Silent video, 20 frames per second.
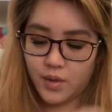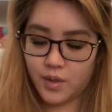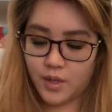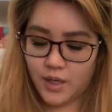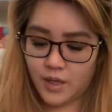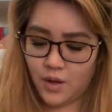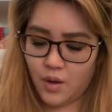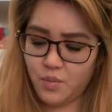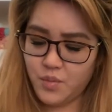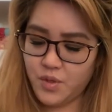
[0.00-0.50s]

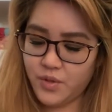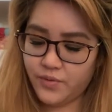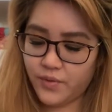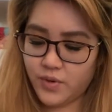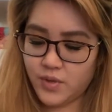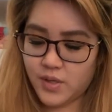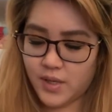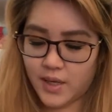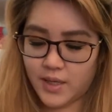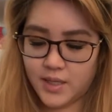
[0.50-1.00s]
It almost
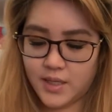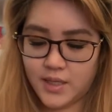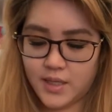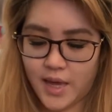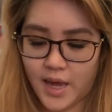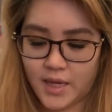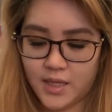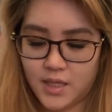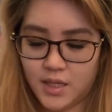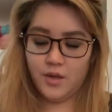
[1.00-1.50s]
feels like
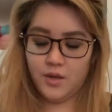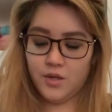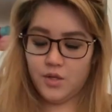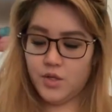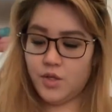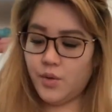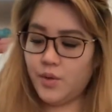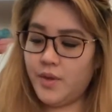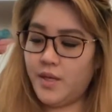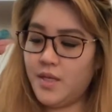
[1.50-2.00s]
satin.
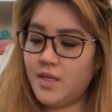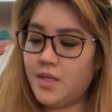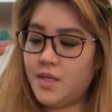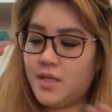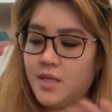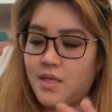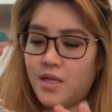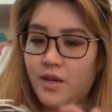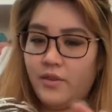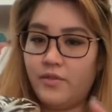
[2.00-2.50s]
So this
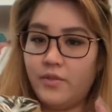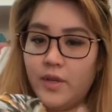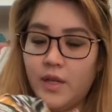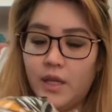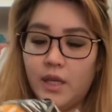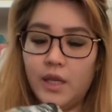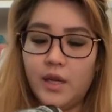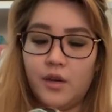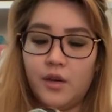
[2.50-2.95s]
is definitely